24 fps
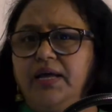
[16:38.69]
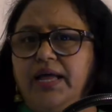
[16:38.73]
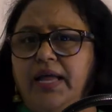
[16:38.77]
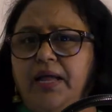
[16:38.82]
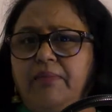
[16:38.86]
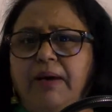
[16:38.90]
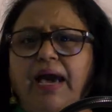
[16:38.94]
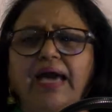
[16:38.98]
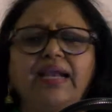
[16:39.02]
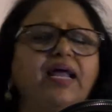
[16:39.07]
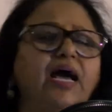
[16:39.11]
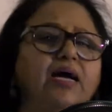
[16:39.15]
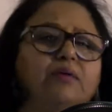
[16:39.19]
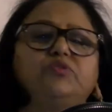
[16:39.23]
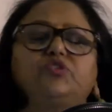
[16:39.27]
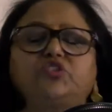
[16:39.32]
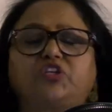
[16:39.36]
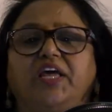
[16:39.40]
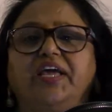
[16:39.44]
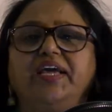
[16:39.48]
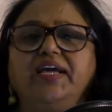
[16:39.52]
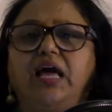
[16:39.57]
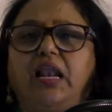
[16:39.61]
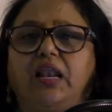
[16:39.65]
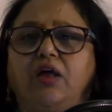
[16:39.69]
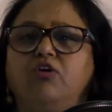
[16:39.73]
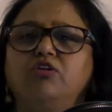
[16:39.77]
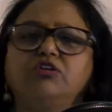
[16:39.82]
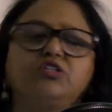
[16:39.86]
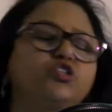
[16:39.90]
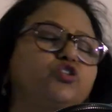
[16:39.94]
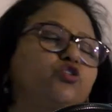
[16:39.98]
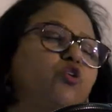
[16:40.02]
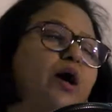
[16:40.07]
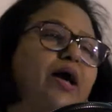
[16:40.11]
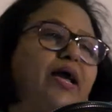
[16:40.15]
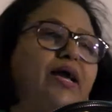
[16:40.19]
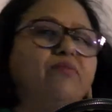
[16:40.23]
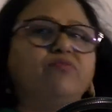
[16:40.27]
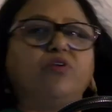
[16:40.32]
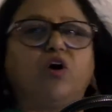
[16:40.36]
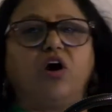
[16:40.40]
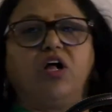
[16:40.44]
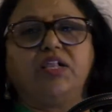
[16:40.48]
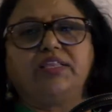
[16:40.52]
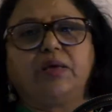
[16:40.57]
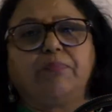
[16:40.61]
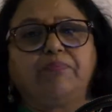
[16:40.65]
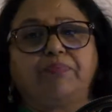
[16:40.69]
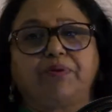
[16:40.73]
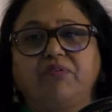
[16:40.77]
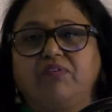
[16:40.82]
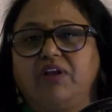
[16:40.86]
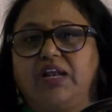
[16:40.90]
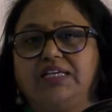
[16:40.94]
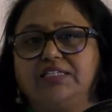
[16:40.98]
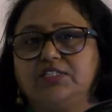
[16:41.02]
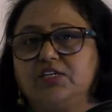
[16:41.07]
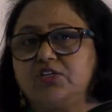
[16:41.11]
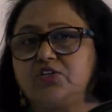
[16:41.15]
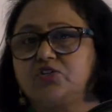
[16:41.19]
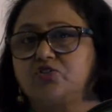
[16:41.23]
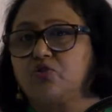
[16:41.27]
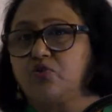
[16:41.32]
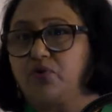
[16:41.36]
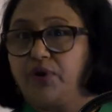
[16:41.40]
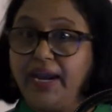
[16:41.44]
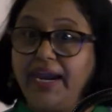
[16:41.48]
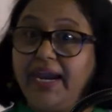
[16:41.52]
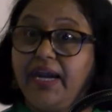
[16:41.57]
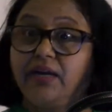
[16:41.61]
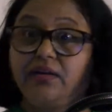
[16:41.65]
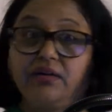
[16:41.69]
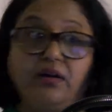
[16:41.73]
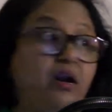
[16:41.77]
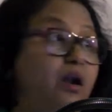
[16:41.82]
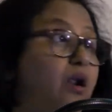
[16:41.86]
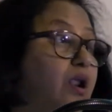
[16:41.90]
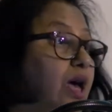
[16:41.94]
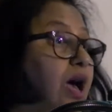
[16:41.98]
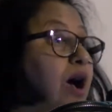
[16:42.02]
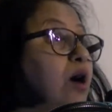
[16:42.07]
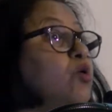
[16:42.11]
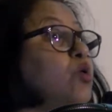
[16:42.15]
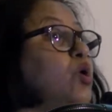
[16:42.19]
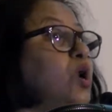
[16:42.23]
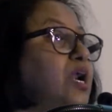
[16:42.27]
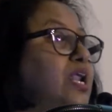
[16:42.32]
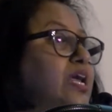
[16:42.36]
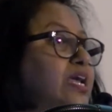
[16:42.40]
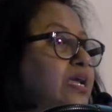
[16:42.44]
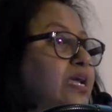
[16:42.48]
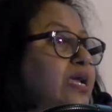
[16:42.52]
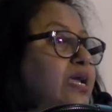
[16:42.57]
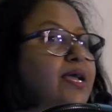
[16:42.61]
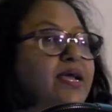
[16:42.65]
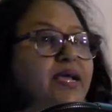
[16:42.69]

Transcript: Amen. I'm staying alone, so I have all the privileges to read loudly.